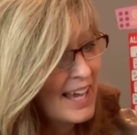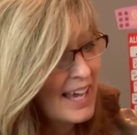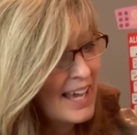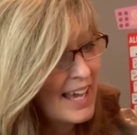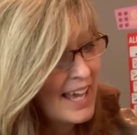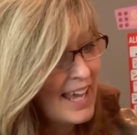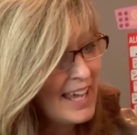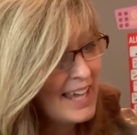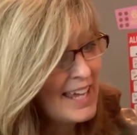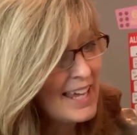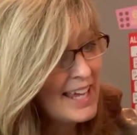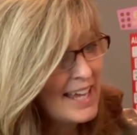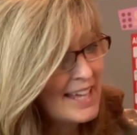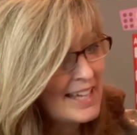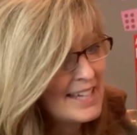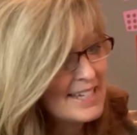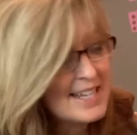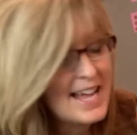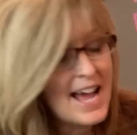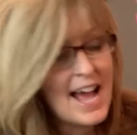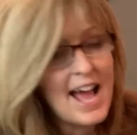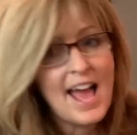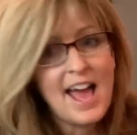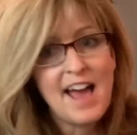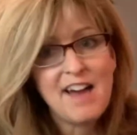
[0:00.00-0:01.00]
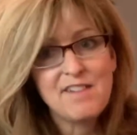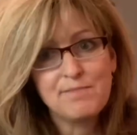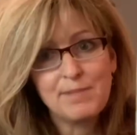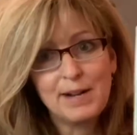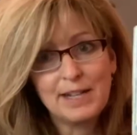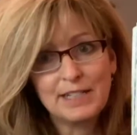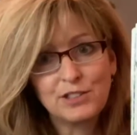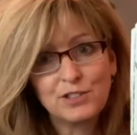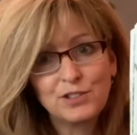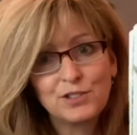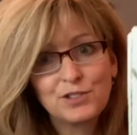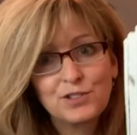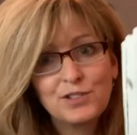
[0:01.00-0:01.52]
And I have my
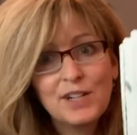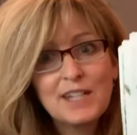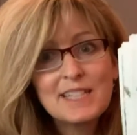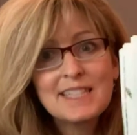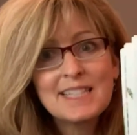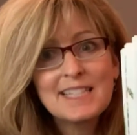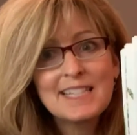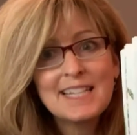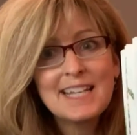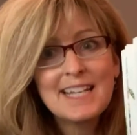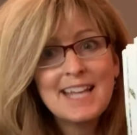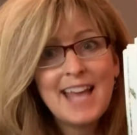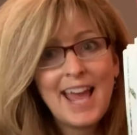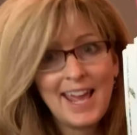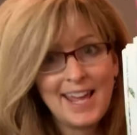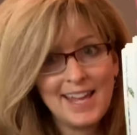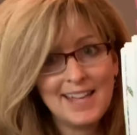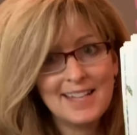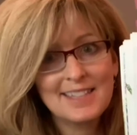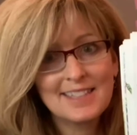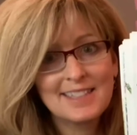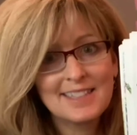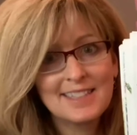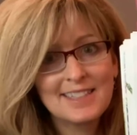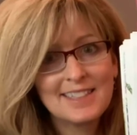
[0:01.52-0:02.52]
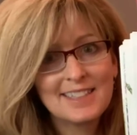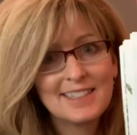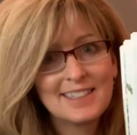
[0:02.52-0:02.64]
trusty ant."